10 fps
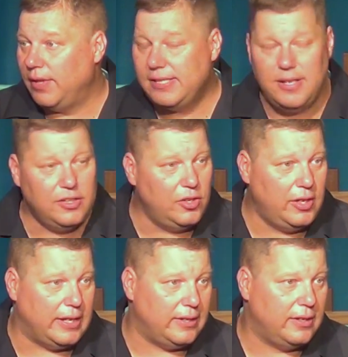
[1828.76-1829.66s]
That's not
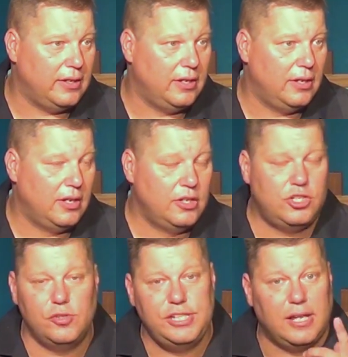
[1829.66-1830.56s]
good.
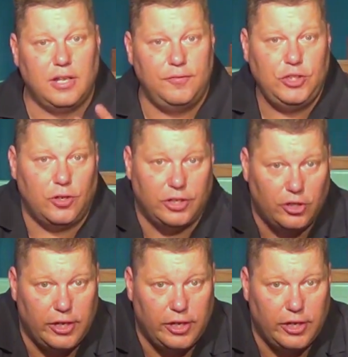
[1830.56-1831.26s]
Josie, I love your,